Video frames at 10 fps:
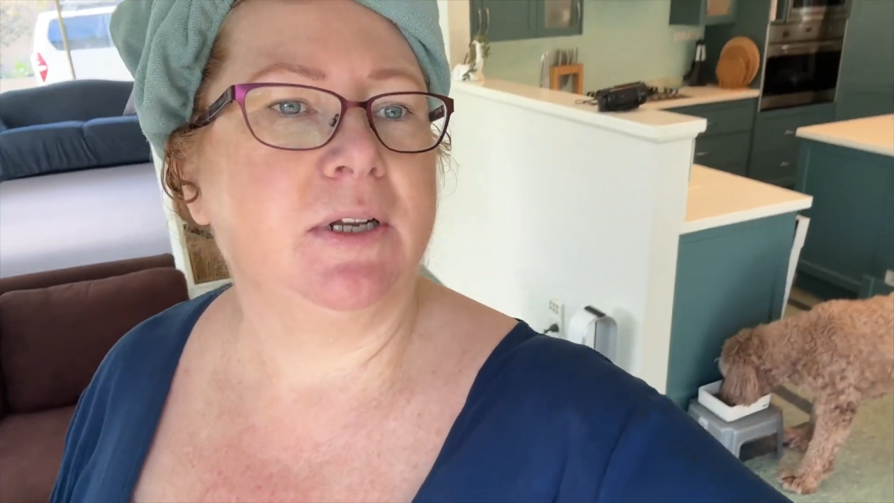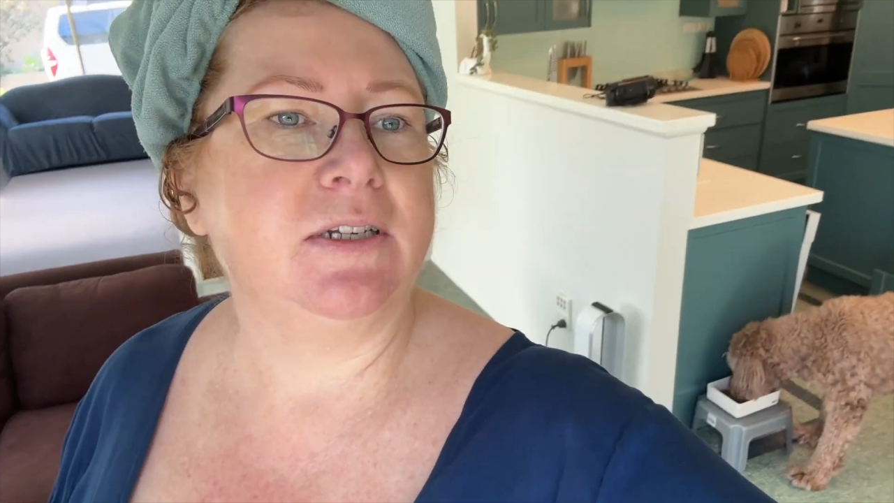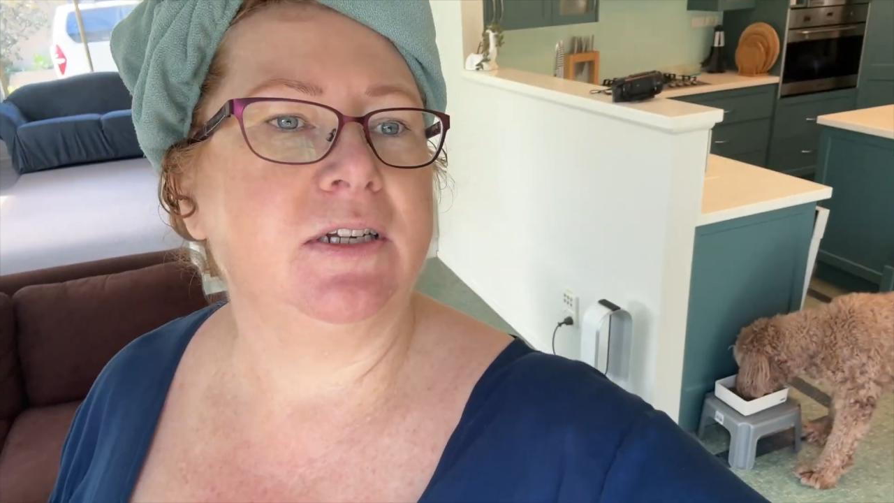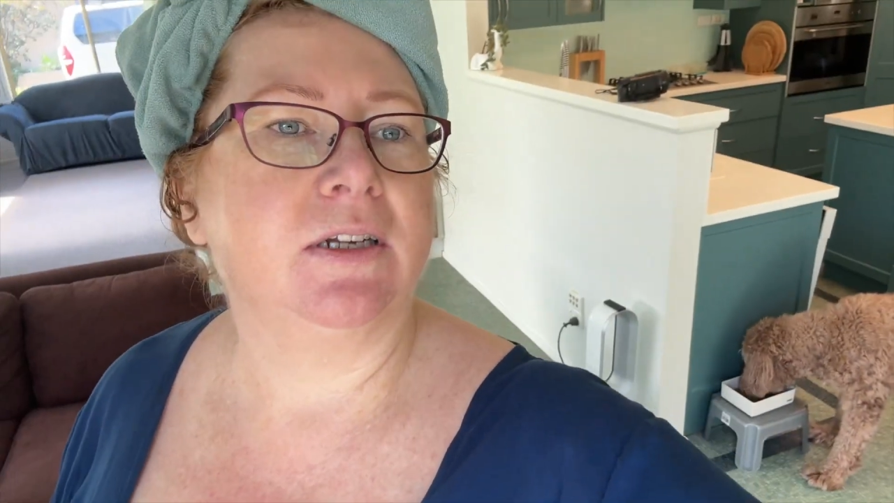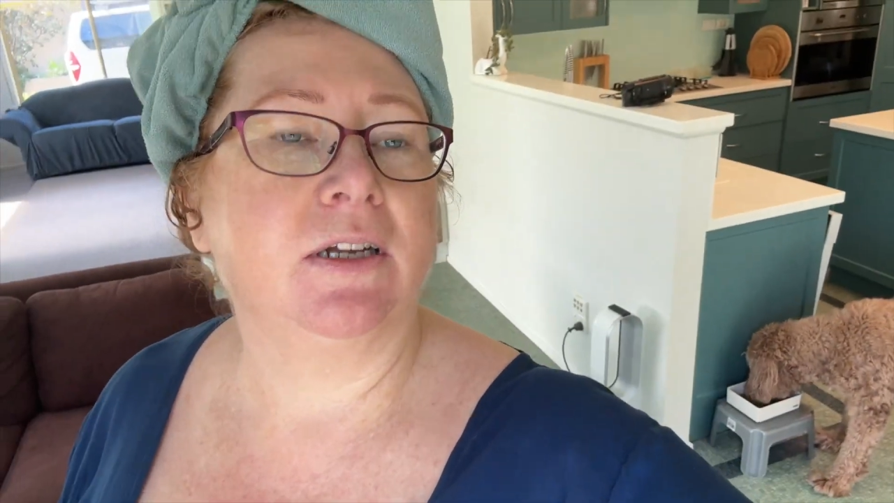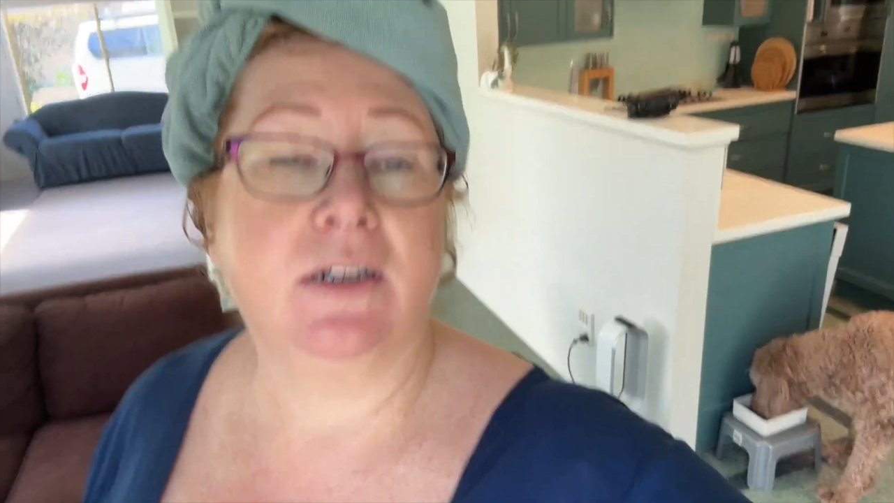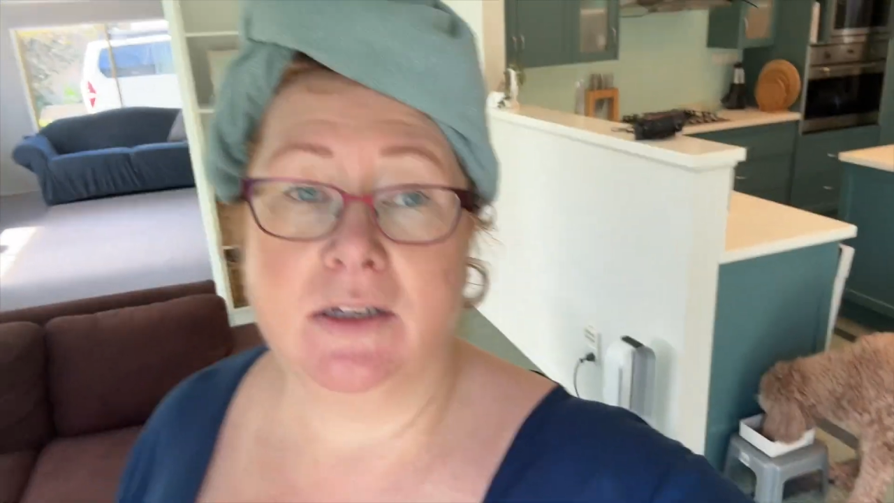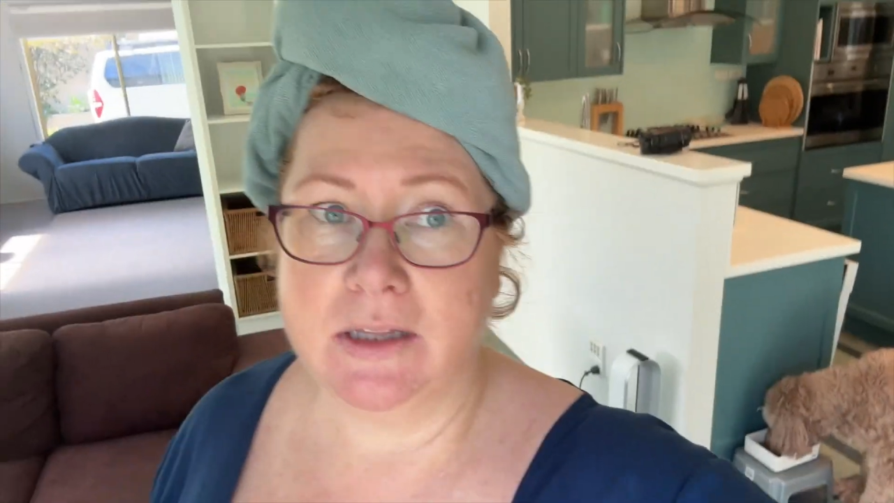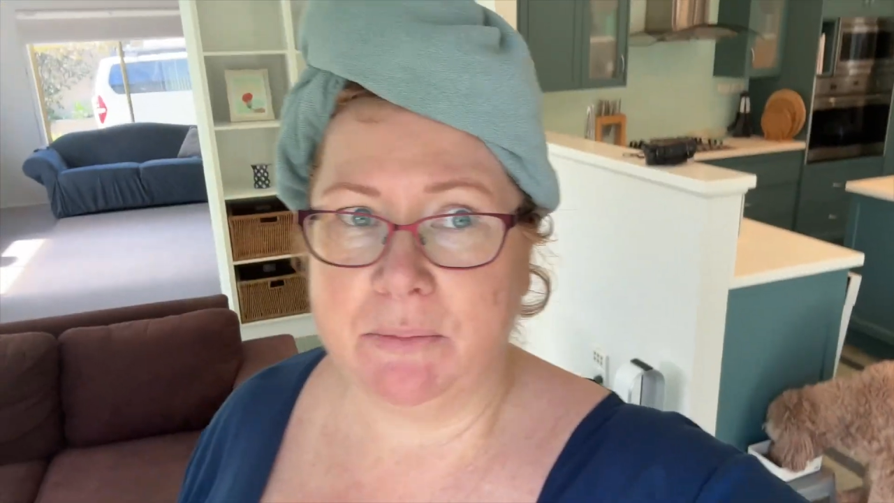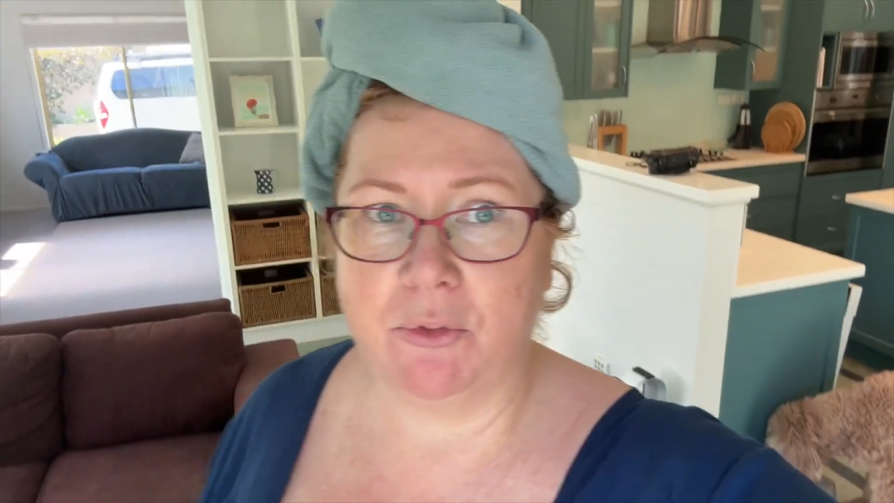eating
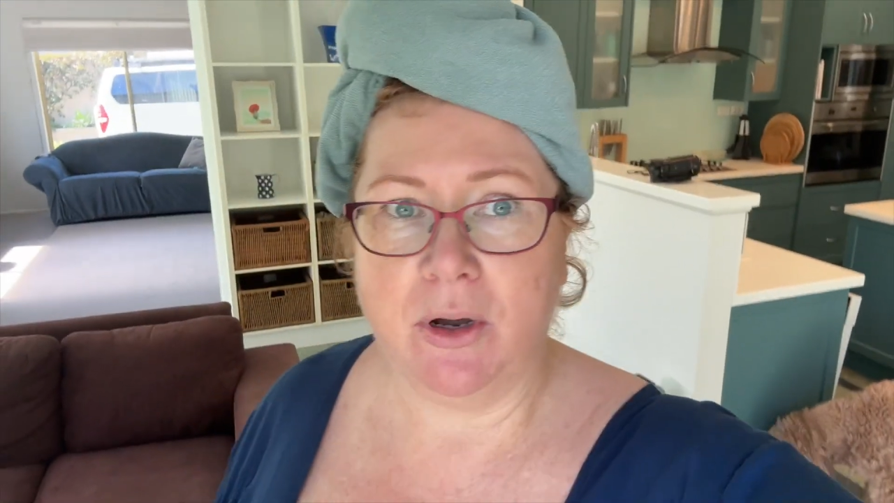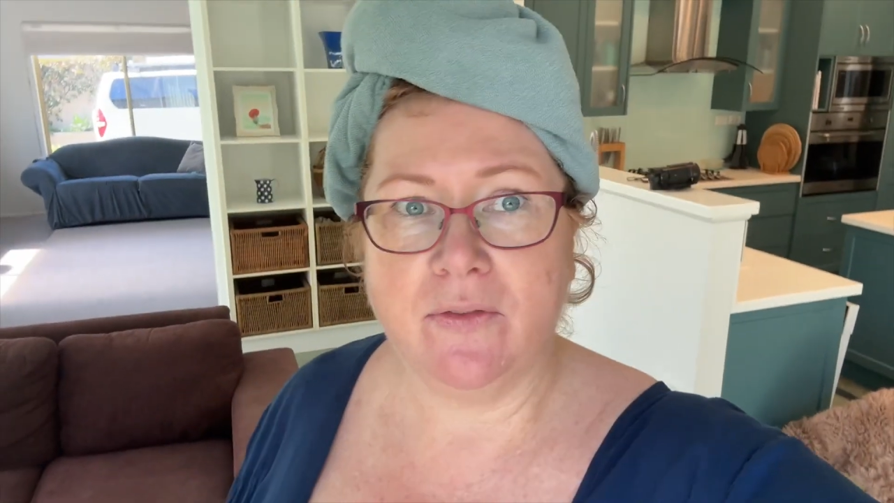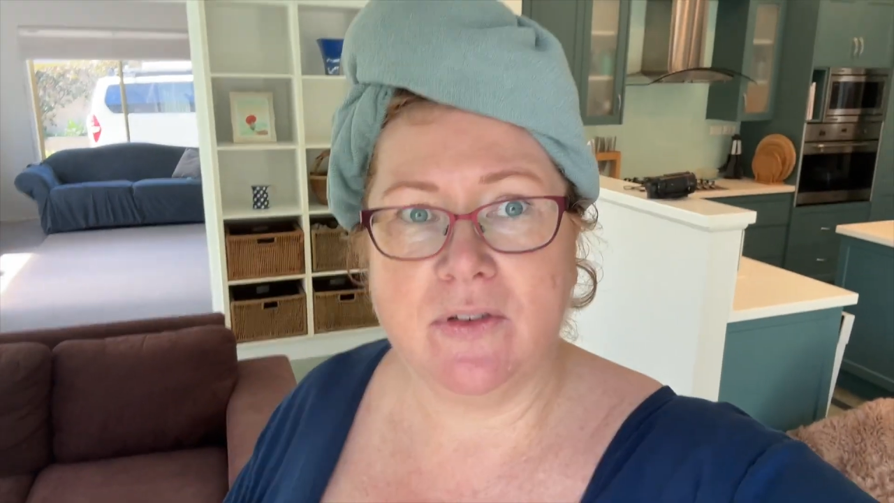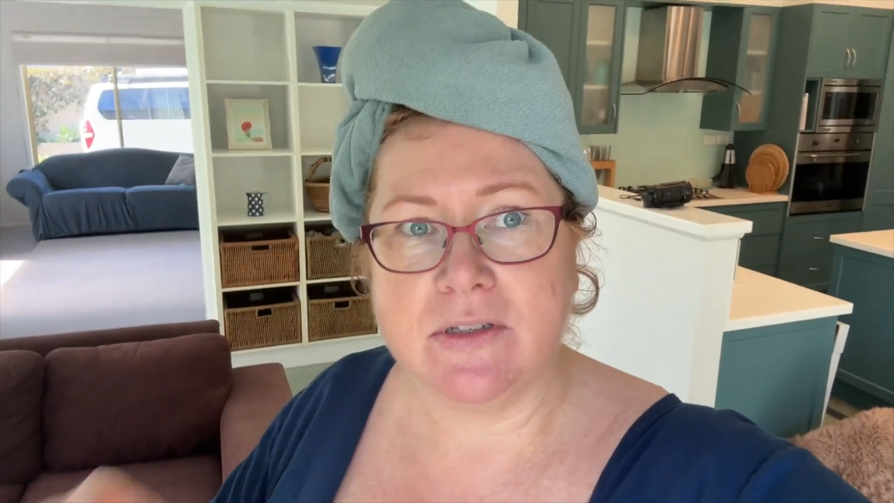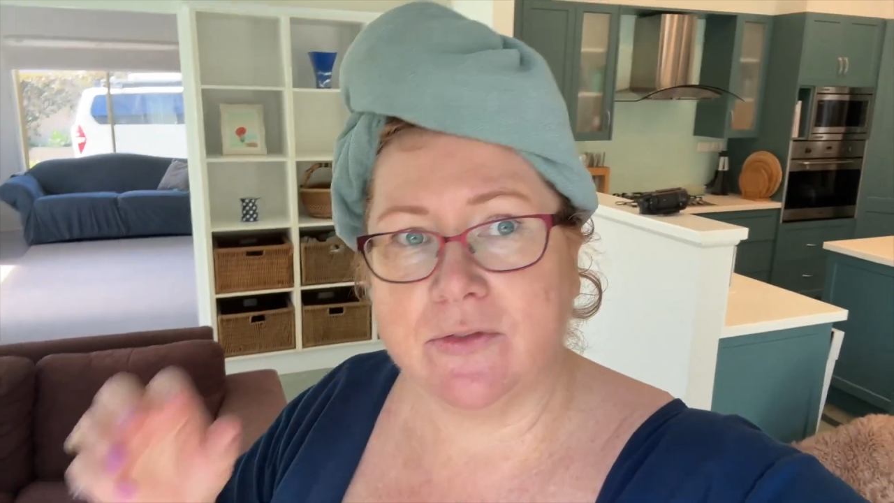their breakfast,